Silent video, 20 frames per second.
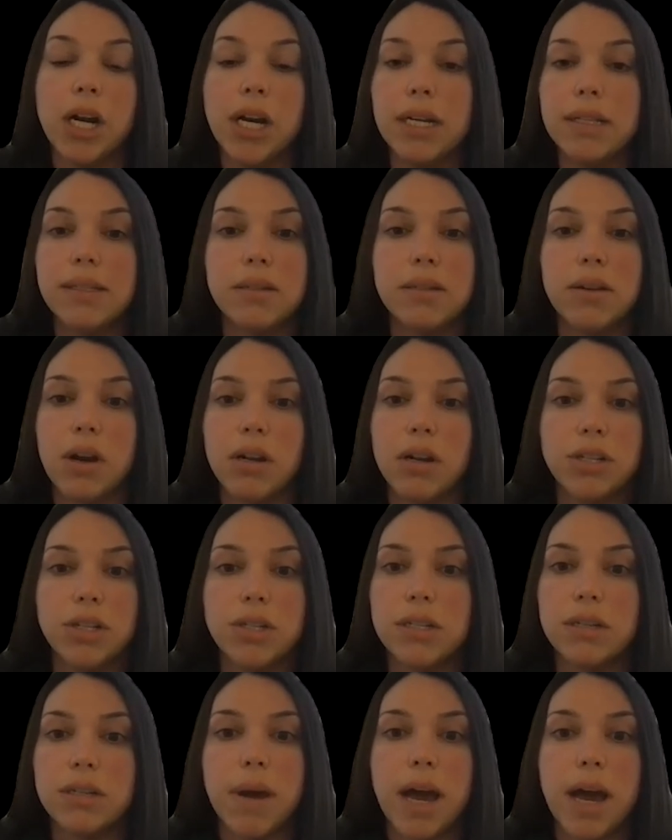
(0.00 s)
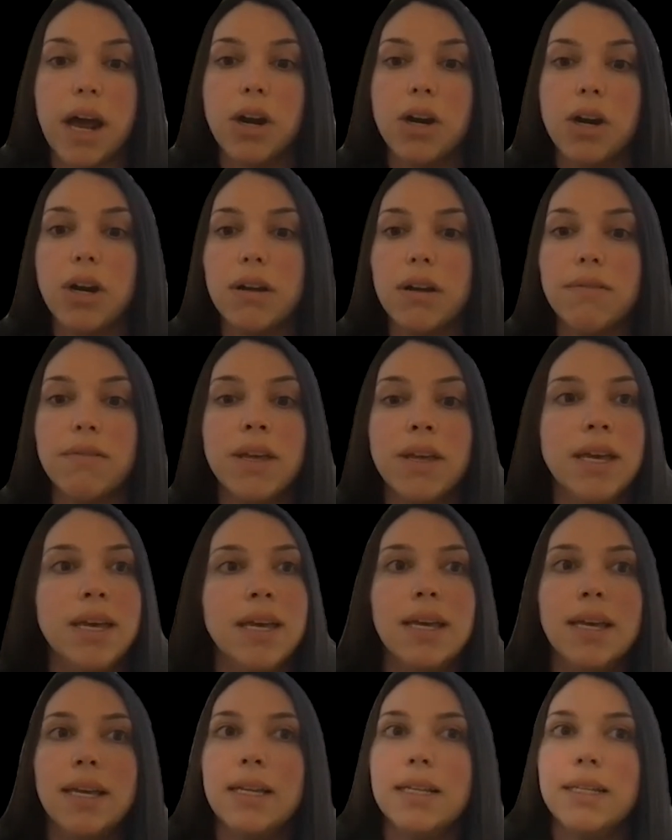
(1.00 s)
It's not just a matter of
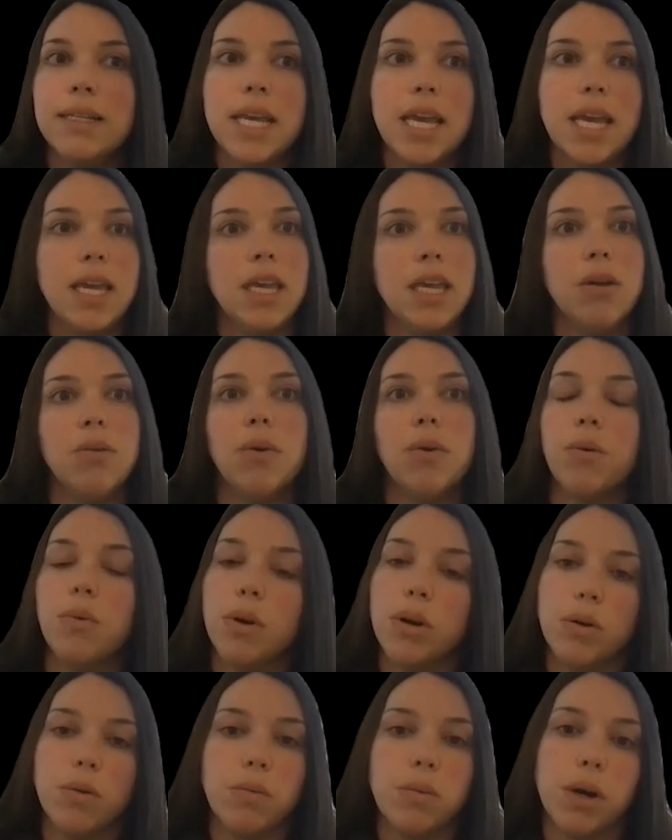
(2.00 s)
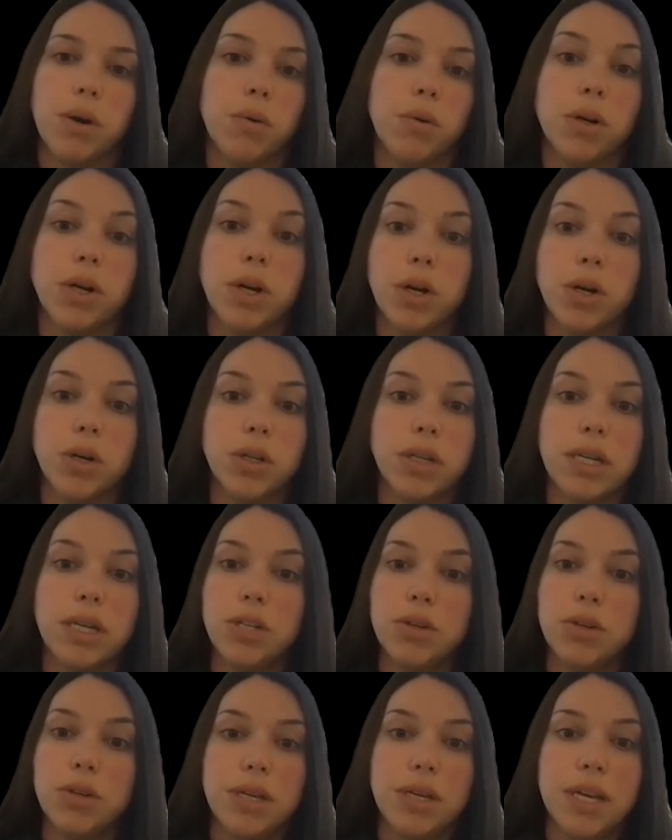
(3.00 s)
taking what we're currently
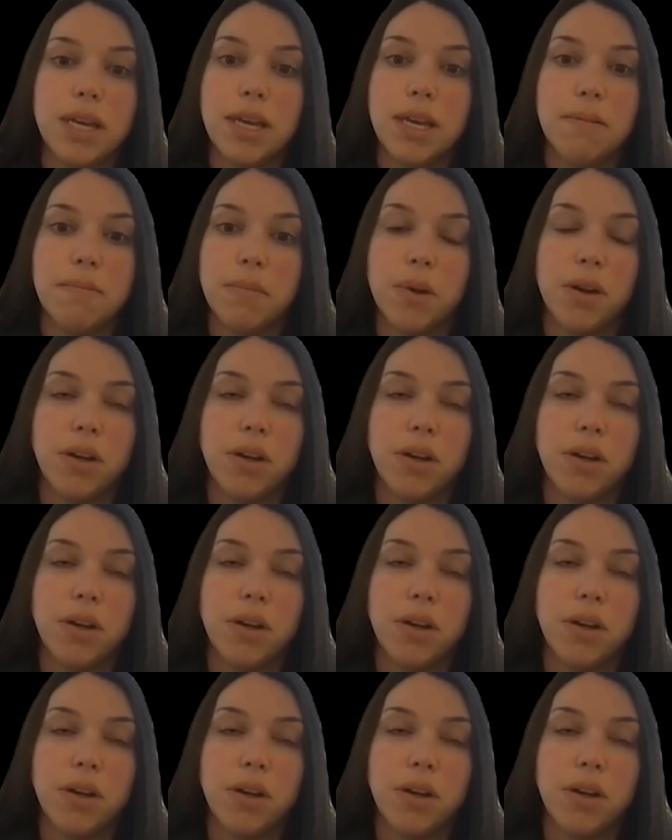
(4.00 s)
doing